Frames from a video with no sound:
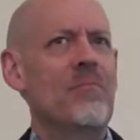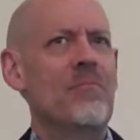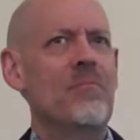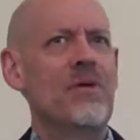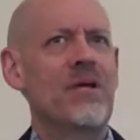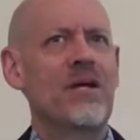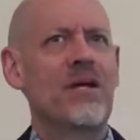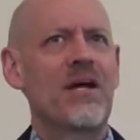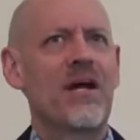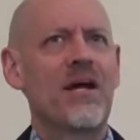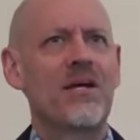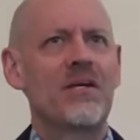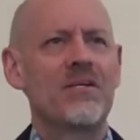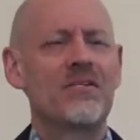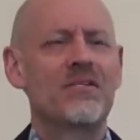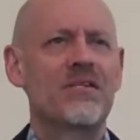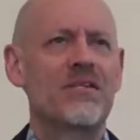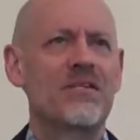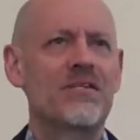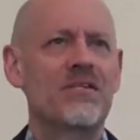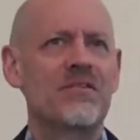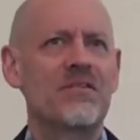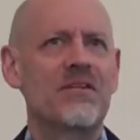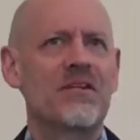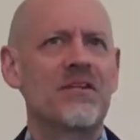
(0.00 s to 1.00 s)
because
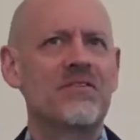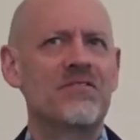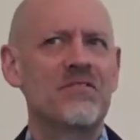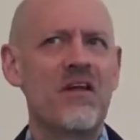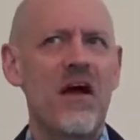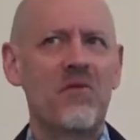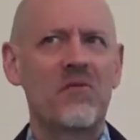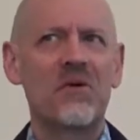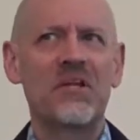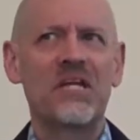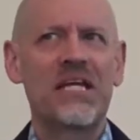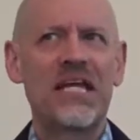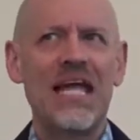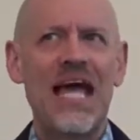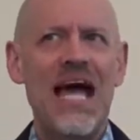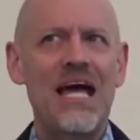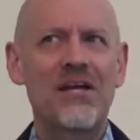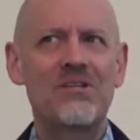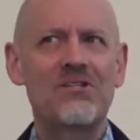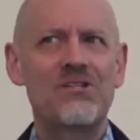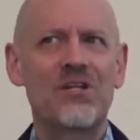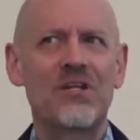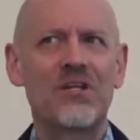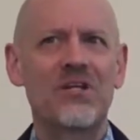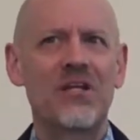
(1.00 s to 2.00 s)
he's not really
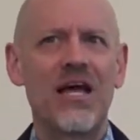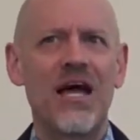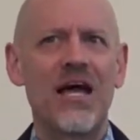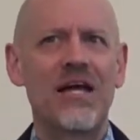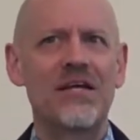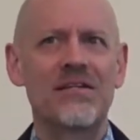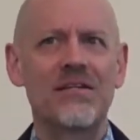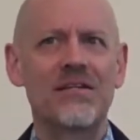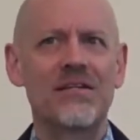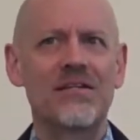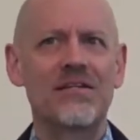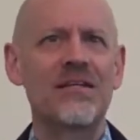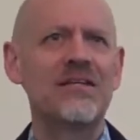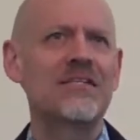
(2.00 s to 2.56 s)
catching the idea.